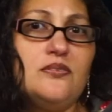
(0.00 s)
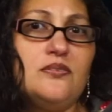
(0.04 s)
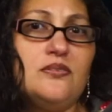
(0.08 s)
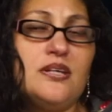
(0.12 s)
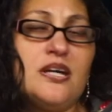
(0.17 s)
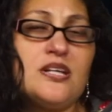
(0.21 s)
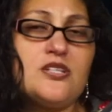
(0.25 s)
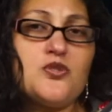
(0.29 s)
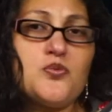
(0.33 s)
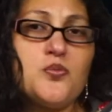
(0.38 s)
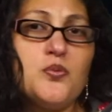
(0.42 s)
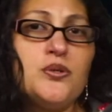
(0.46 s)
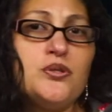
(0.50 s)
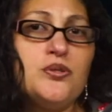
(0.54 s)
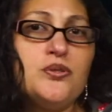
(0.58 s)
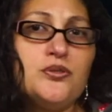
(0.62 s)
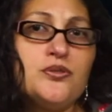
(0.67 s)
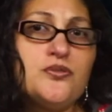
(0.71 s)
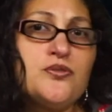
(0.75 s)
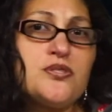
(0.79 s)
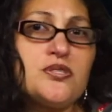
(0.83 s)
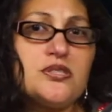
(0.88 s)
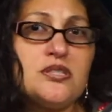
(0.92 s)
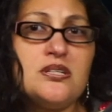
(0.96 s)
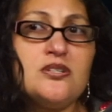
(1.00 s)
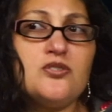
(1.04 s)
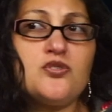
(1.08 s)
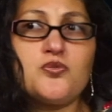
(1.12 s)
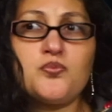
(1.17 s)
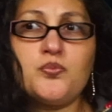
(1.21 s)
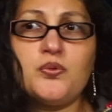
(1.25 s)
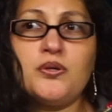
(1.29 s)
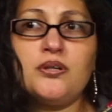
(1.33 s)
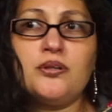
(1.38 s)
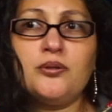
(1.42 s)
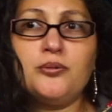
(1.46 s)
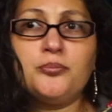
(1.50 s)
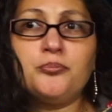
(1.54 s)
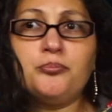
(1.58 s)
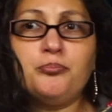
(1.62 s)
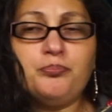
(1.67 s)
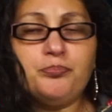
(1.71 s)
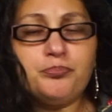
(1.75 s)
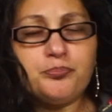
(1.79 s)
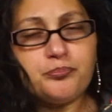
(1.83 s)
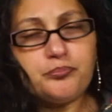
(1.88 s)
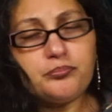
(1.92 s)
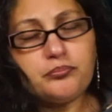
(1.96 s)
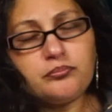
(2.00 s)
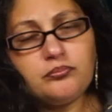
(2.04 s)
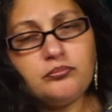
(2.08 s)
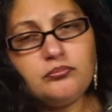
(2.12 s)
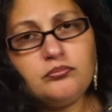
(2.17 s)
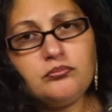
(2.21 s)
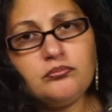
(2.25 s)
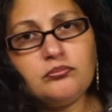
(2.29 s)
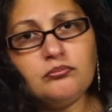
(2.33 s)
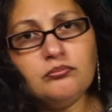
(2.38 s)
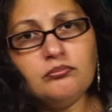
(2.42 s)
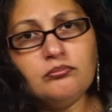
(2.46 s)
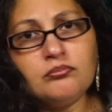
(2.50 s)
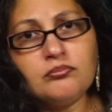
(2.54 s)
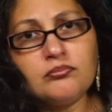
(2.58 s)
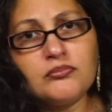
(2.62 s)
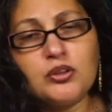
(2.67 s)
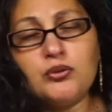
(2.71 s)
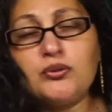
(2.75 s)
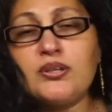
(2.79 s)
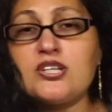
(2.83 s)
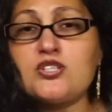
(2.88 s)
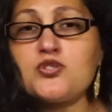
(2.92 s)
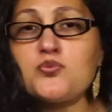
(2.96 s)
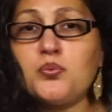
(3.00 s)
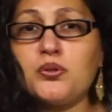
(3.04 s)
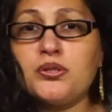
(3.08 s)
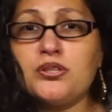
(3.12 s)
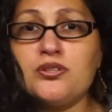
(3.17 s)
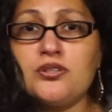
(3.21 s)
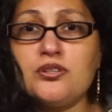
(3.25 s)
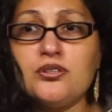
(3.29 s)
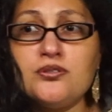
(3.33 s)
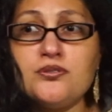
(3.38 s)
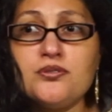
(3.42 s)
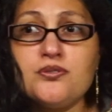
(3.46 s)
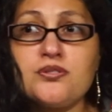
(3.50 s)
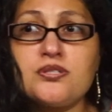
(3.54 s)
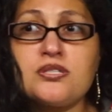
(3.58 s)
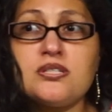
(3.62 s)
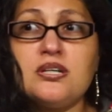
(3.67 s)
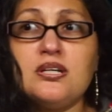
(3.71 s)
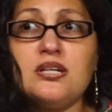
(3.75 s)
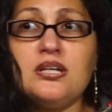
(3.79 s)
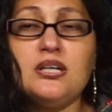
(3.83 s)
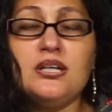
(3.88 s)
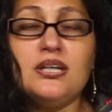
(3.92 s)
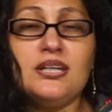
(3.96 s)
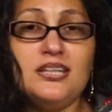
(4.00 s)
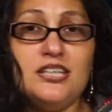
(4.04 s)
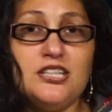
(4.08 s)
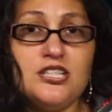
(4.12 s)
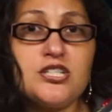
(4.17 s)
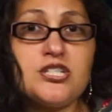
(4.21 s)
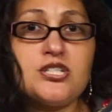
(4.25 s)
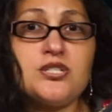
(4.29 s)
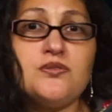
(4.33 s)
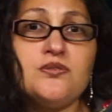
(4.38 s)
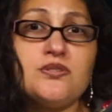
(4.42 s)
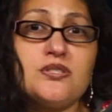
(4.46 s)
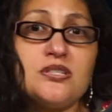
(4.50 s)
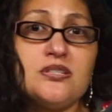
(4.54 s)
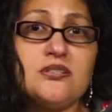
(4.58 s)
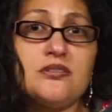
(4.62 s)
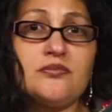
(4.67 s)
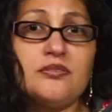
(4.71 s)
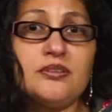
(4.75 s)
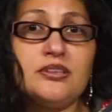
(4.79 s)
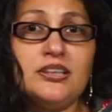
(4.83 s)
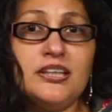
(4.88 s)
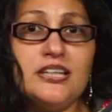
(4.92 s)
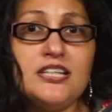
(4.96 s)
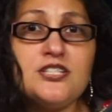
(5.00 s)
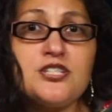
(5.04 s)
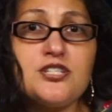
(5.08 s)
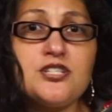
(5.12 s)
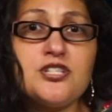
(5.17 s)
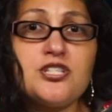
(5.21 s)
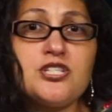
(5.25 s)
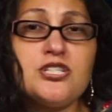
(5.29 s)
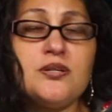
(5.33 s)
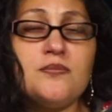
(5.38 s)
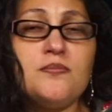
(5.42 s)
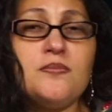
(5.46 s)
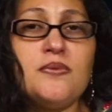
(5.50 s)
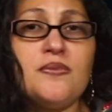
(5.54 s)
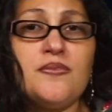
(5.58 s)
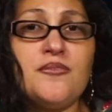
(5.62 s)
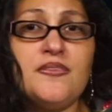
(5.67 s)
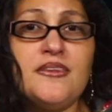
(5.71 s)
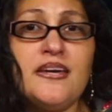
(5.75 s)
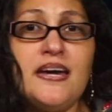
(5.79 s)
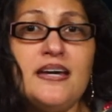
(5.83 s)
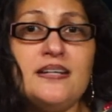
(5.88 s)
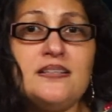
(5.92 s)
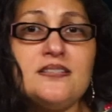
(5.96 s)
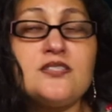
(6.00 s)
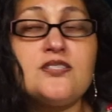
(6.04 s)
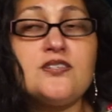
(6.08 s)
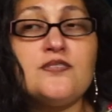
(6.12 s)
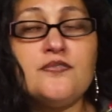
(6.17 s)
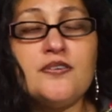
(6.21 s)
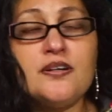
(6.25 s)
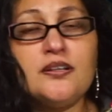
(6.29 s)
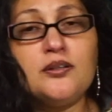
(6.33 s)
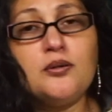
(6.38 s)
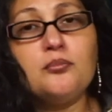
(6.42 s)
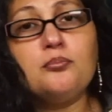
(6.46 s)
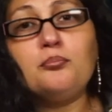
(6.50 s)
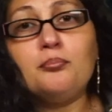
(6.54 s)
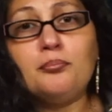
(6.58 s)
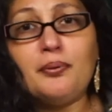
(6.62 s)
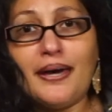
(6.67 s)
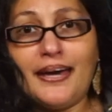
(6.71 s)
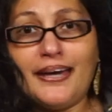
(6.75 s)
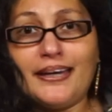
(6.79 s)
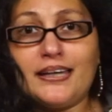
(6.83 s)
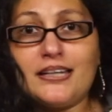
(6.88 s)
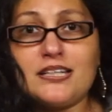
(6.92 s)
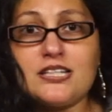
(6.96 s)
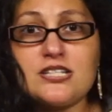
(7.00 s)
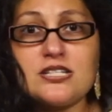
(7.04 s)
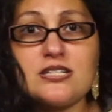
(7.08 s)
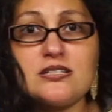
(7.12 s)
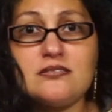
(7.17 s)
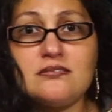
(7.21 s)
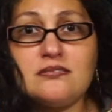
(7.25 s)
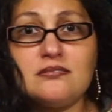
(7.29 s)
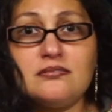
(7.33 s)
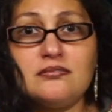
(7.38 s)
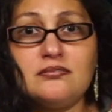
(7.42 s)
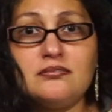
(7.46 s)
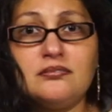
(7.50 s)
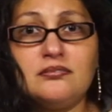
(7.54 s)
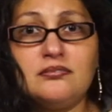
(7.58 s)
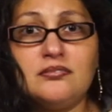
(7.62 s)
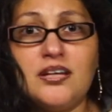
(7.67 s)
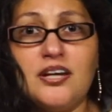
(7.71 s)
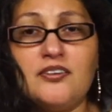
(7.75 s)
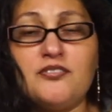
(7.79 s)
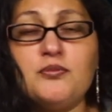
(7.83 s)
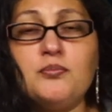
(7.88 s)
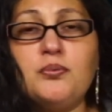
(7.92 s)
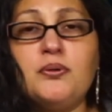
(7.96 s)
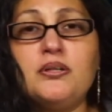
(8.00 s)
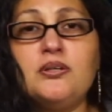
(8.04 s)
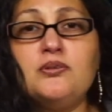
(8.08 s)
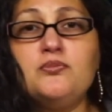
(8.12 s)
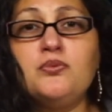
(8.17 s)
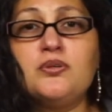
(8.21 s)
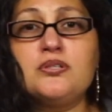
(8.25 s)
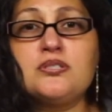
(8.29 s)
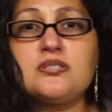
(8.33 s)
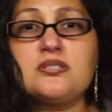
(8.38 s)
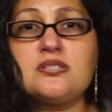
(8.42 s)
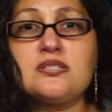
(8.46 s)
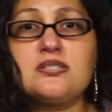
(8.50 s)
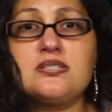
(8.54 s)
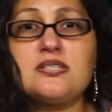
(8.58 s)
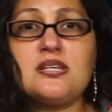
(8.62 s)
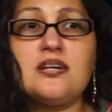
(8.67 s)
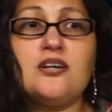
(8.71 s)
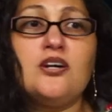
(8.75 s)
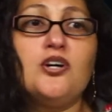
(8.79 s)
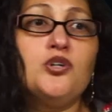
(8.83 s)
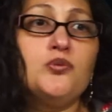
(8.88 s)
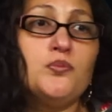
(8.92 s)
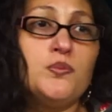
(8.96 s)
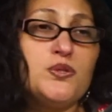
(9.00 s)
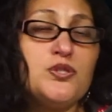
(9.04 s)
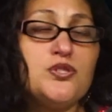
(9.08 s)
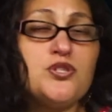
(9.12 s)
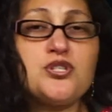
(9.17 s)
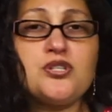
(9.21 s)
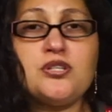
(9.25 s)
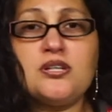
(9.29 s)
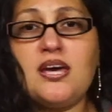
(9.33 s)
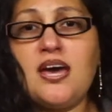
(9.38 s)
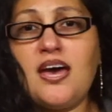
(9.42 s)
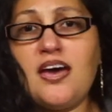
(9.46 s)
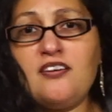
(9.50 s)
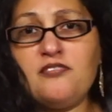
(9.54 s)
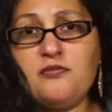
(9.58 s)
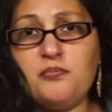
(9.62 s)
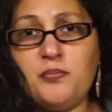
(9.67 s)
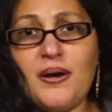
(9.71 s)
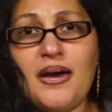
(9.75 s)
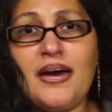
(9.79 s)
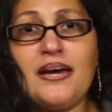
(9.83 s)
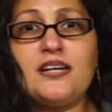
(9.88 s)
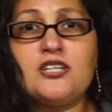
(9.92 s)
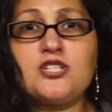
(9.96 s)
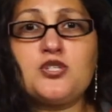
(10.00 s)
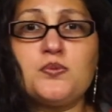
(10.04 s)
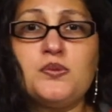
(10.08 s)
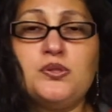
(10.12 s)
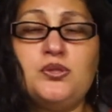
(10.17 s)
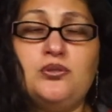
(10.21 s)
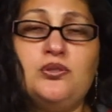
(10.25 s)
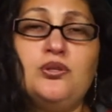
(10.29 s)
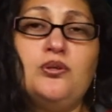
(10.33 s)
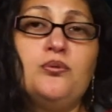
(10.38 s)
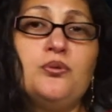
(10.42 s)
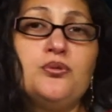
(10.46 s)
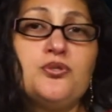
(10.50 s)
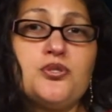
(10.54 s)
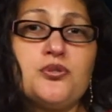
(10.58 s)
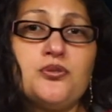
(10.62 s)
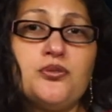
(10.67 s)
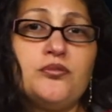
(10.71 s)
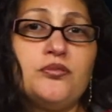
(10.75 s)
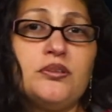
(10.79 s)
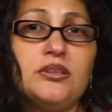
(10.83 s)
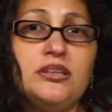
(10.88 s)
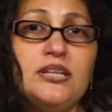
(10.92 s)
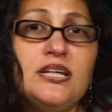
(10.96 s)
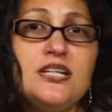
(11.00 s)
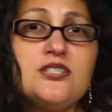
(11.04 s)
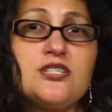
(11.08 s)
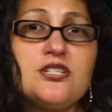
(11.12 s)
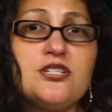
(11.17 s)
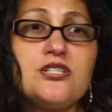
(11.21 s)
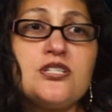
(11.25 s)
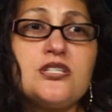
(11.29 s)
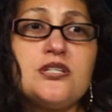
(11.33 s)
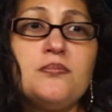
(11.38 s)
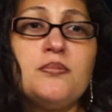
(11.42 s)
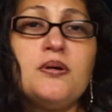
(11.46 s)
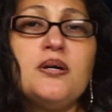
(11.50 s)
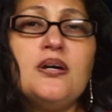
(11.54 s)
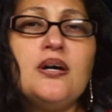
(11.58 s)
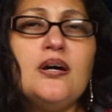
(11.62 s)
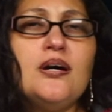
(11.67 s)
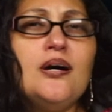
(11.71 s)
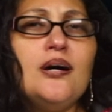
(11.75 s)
That's one of those things where, or that's one of those issues in a relationship that develop baggage. Everybody wants to say, oh, well, you shouldn't have baggage when you go into a relationship,